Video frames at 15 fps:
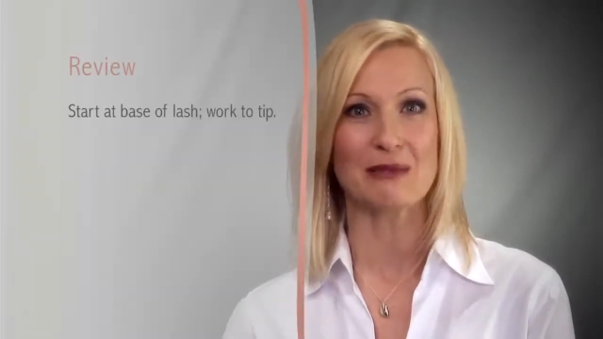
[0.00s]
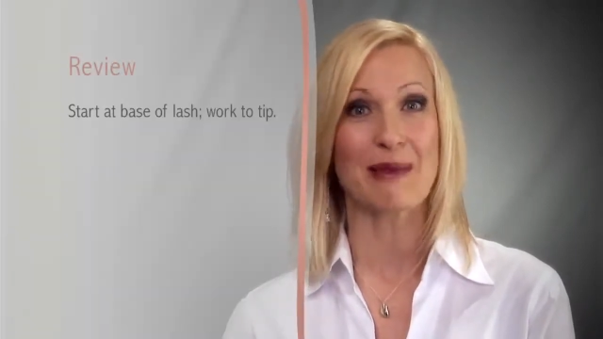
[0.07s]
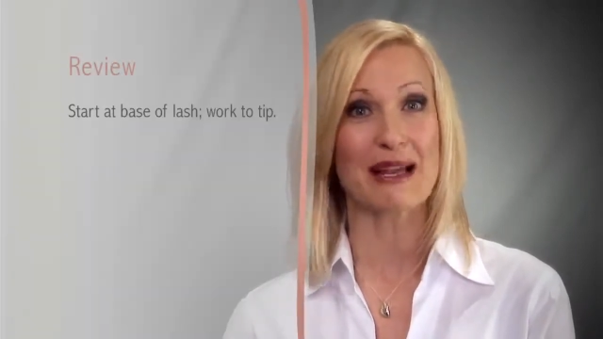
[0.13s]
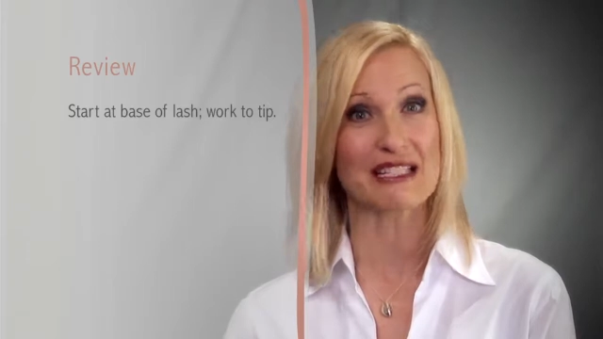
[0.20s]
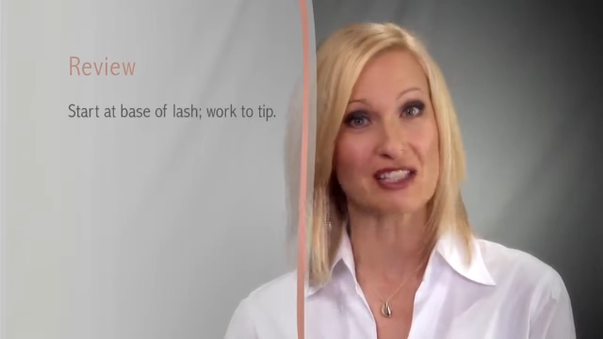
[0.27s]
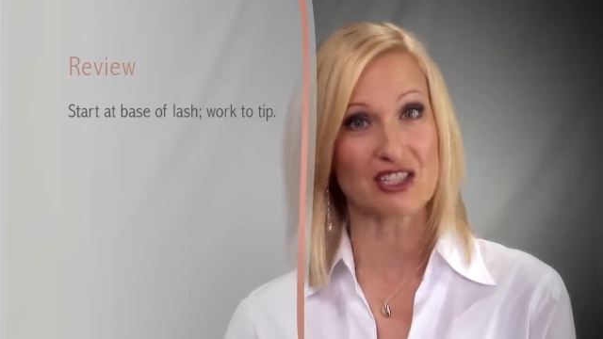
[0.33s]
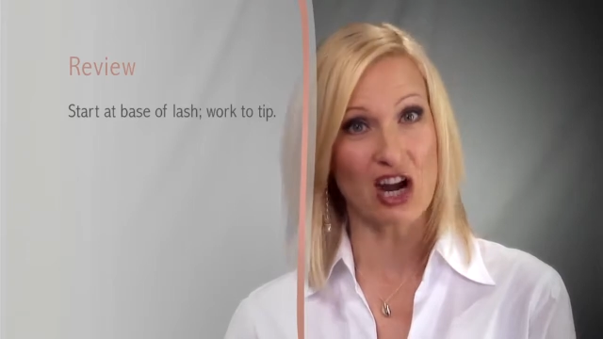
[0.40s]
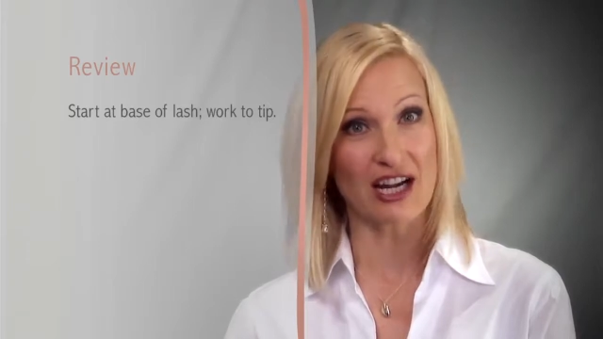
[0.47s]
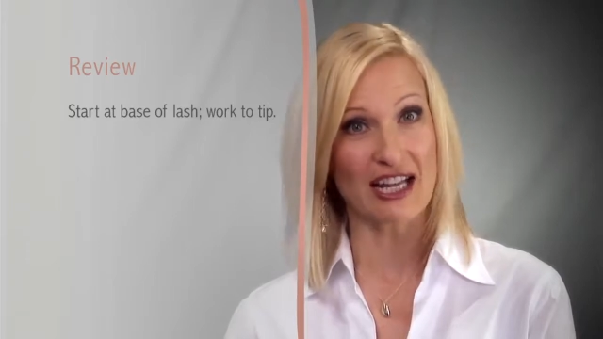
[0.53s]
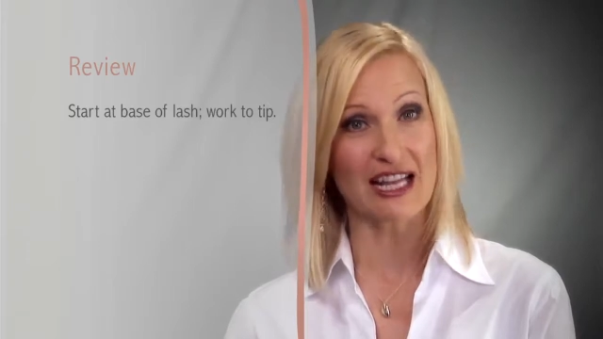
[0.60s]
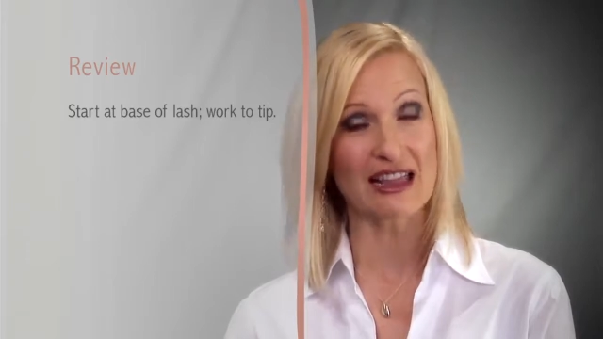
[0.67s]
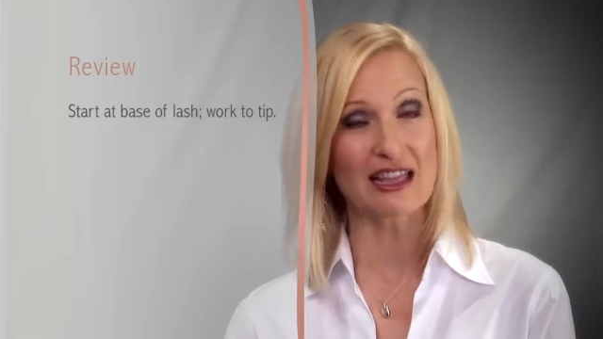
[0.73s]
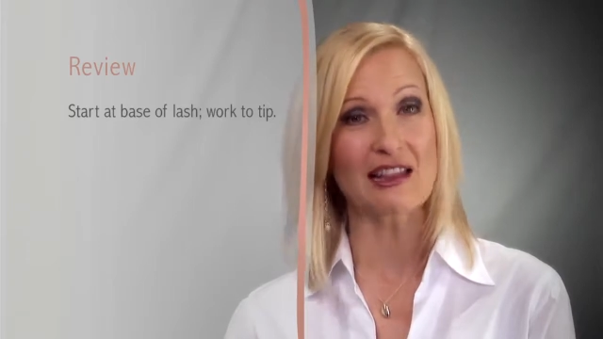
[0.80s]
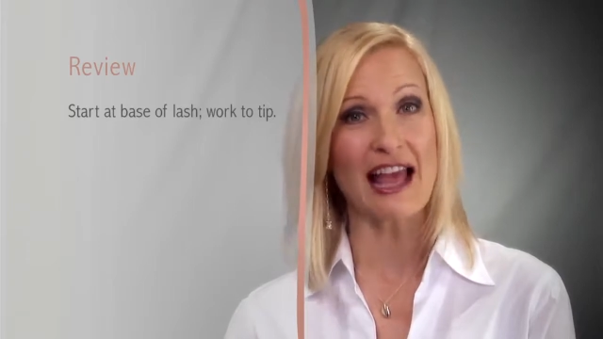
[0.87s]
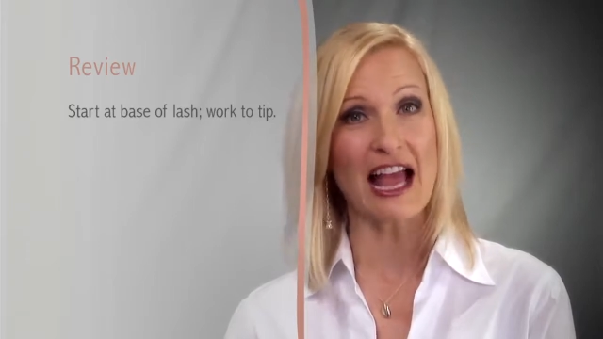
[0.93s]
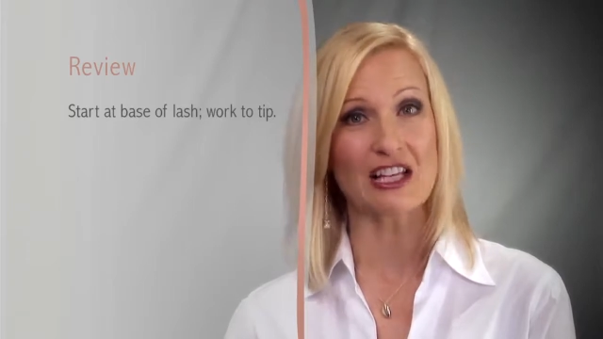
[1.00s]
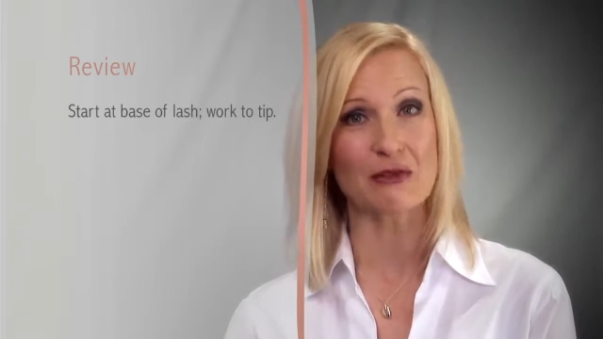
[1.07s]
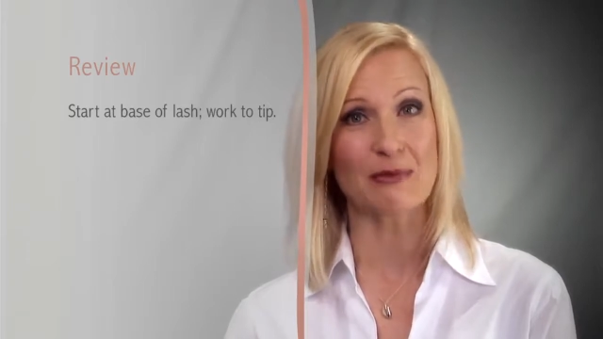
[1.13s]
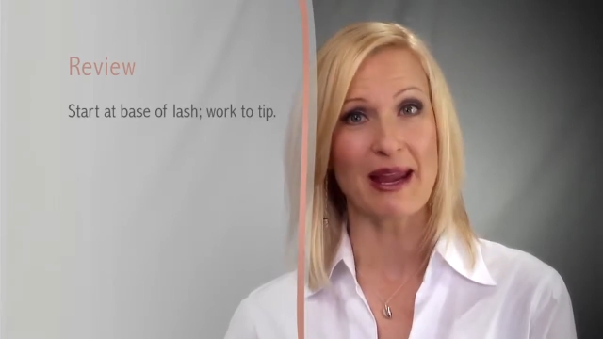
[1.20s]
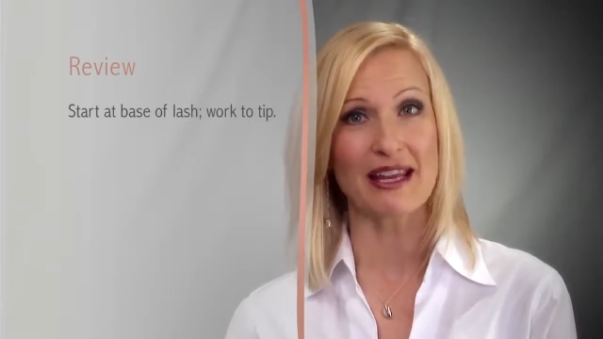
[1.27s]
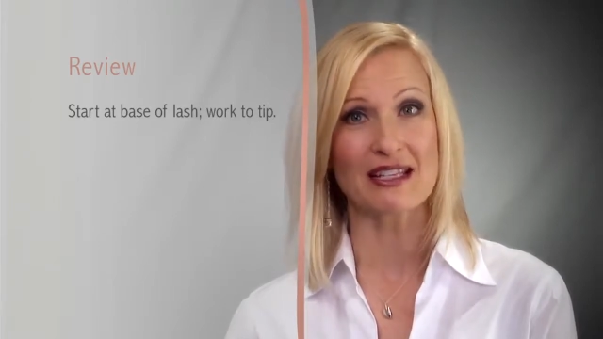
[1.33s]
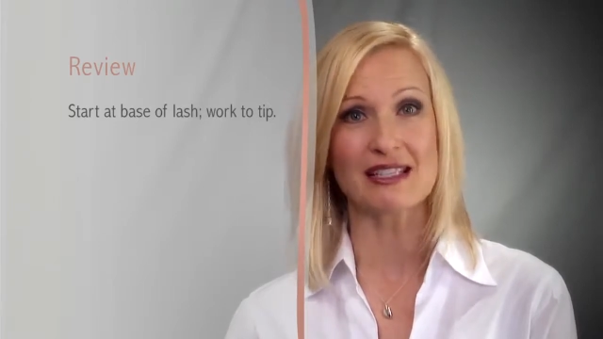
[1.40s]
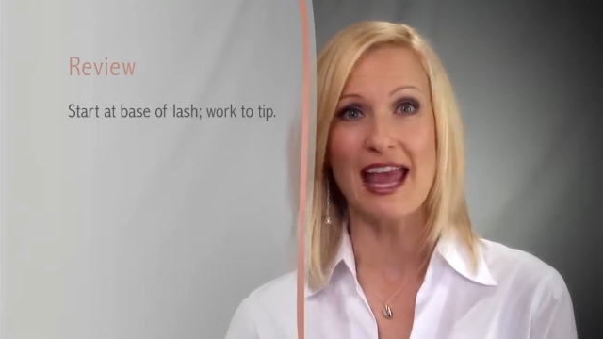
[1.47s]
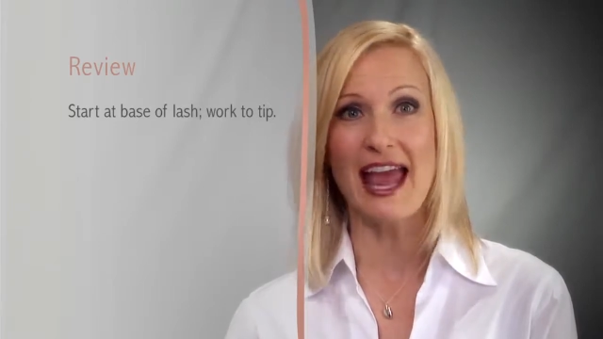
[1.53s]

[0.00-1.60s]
by starting at the lash base